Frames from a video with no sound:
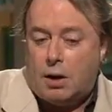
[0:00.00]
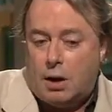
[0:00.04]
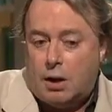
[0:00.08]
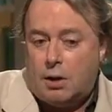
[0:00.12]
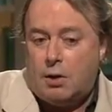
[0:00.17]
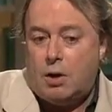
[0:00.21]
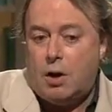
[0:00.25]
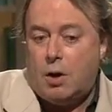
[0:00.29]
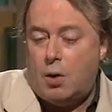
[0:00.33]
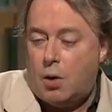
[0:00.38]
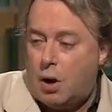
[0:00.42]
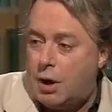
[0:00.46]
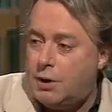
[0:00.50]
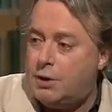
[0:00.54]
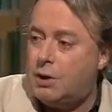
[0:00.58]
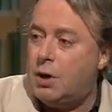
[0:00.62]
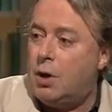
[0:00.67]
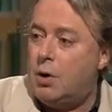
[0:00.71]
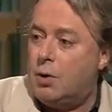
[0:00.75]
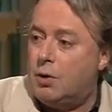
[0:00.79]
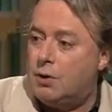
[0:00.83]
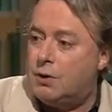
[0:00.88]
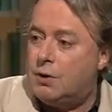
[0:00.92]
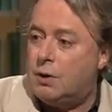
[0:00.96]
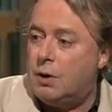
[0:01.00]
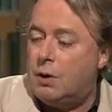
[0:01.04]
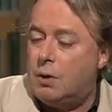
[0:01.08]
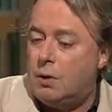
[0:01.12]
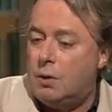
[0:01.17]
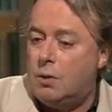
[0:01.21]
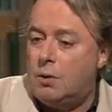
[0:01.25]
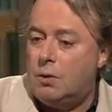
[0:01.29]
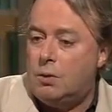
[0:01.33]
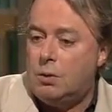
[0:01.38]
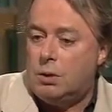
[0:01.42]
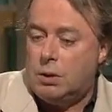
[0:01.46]
And I know I don't,
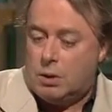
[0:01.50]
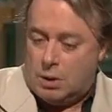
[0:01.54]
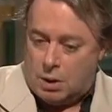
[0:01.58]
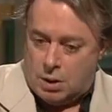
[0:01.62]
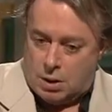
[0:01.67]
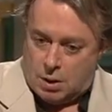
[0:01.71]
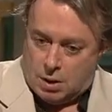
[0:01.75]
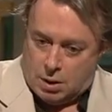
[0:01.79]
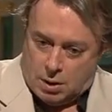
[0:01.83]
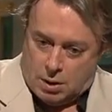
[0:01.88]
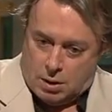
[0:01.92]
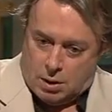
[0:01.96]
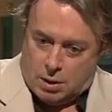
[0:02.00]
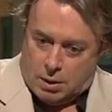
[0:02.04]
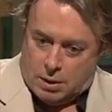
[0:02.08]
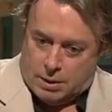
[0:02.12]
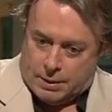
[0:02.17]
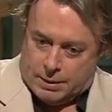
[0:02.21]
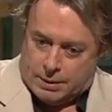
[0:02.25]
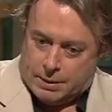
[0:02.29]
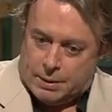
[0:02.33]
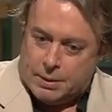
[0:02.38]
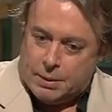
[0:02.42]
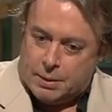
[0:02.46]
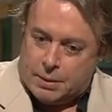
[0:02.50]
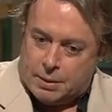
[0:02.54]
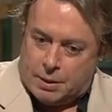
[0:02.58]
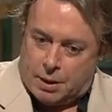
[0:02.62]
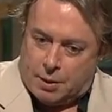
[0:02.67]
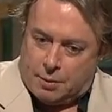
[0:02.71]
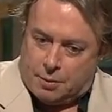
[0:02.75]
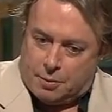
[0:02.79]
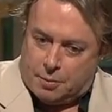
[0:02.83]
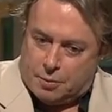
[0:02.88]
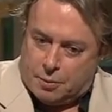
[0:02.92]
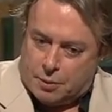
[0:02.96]
so
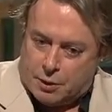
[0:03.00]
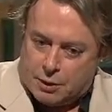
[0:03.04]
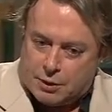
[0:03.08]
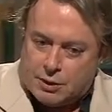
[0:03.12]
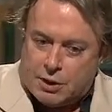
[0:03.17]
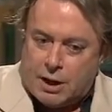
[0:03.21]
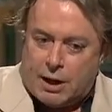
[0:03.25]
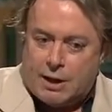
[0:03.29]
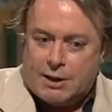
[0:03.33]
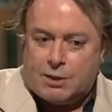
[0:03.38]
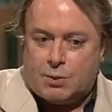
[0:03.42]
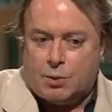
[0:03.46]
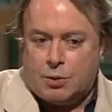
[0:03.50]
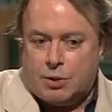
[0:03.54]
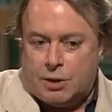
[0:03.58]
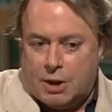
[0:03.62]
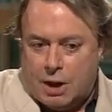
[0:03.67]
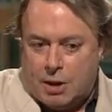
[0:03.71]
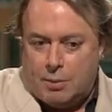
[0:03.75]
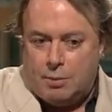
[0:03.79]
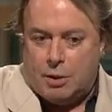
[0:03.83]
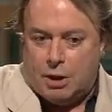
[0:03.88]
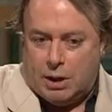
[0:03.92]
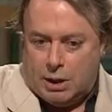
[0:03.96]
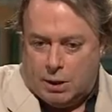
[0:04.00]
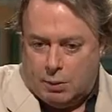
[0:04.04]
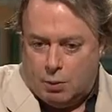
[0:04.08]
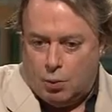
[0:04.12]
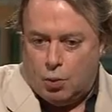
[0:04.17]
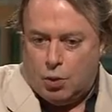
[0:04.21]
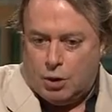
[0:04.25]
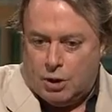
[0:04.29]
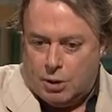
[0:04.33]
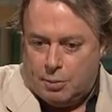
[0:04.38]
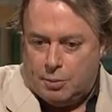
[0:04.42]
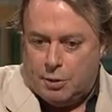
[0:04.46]
the test would then be,
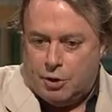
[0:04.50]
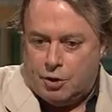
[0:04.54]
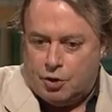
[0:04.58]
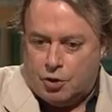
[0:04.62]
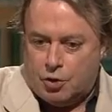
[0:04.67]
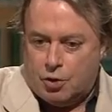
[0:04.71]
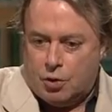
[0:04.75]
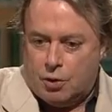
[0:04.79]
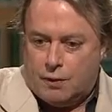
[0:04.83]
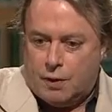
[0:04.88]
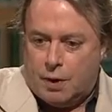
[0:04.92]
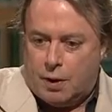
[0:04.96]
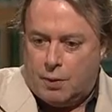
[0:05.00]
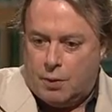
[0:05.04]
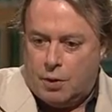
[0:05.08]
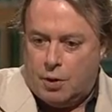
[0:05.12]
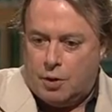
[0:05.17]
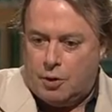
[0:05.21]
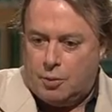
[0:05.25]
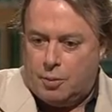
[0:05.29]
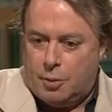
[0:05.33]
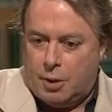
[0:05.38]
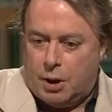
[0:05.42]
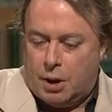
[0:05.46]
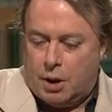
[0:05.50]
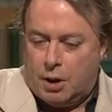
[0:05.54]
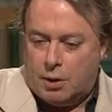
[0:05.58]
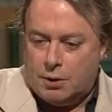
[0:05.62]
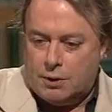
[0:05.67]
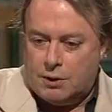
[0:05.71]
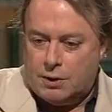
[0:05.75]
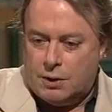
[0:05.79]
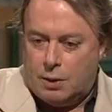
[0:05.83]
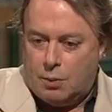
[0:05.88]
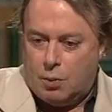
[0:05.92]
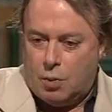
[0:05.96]
would it be true if I wrote
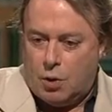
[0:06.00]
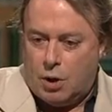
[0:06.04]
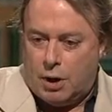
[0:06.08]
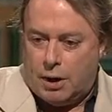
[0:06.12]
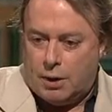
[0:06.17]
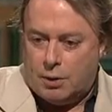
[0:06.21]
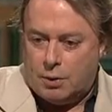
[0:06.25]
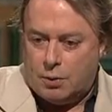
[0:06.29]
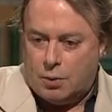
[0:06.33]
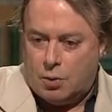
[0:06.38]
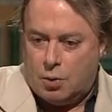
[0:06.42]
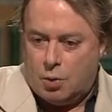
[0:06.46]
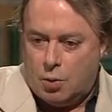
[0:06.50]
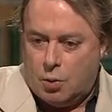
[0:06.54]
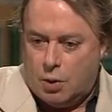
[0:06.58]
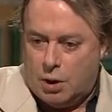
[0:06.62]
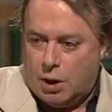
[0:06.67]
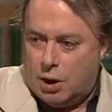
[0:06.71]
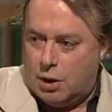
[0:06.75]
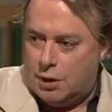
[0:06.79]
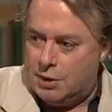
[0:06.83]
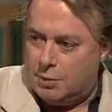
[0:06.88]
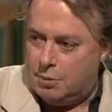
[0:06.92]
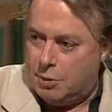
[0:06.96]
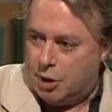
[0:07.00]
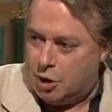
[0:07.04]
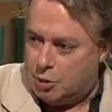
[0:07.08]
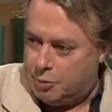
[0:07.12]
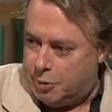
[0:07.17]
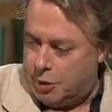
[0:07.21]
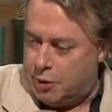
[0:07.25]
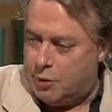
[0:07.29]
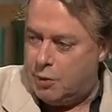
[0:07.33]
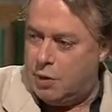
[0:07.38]
about, say, why Orwell is a much